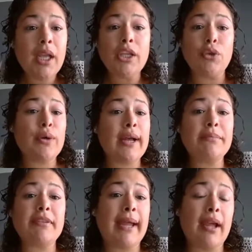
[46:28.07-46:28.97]
You come
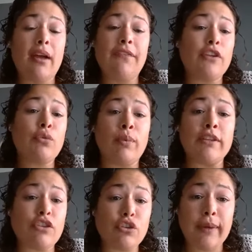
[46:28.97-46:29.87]
to my office
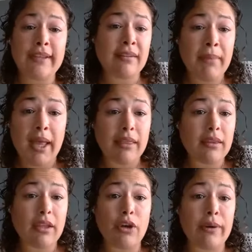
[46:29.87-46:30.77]
once or twice a month,
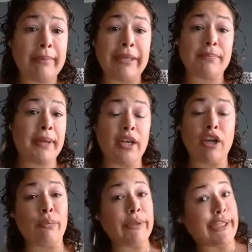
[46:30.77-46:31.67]
you know what I mean? Depending
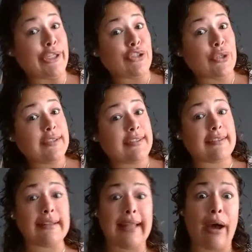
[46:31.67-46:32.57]
on what the insurances
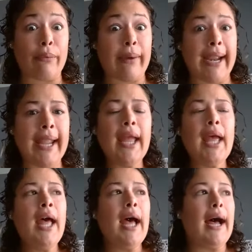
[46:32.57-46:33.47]
allow, right?
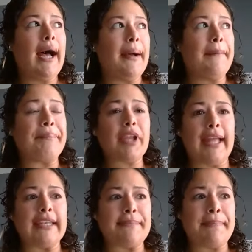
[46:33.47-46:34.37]

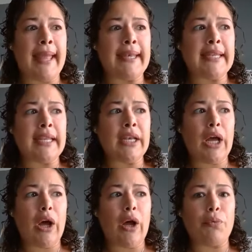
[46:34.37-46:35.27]
And depending
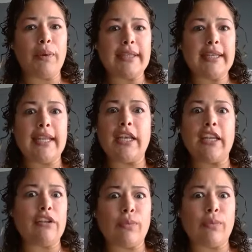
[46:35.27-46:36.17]
on what the need
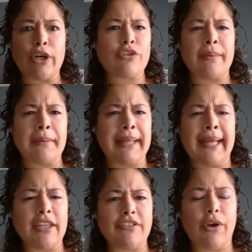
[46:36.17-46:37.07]
is, what our treatment
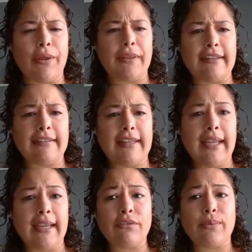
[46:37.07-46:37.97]
plan is, all these
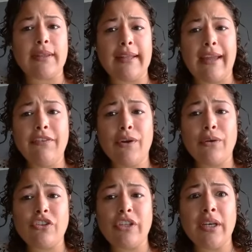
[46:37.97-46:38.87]
things. With life
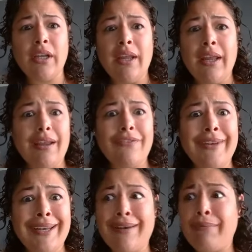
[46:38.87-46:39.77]
coaching, if
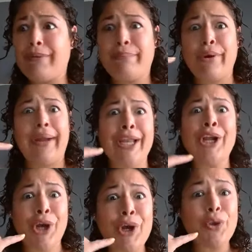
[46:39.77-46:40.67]
needed, bro, I can
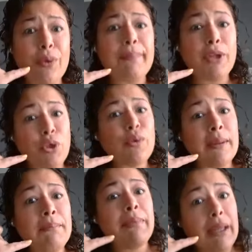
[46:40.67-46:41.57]
call you up and you
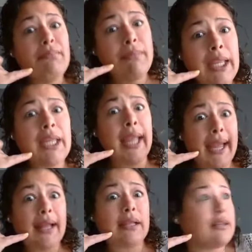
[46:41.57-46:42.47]
can meet me
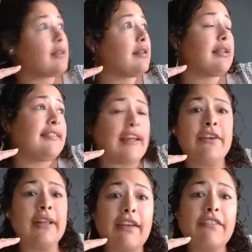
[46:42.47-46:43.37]
at the
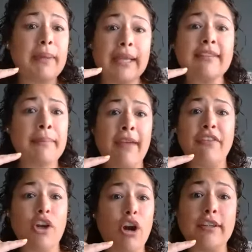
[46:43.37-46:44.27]
7-Eleven because I'm
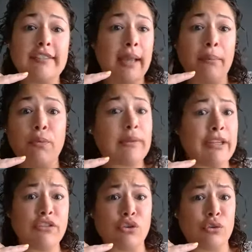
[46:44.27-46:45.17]
having a hard time with my
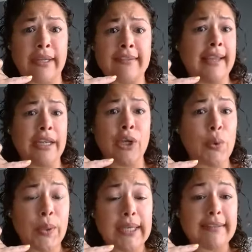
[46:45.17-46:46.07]
social anxiety
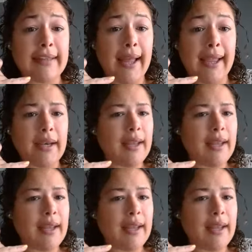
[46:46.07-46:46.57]
going inside.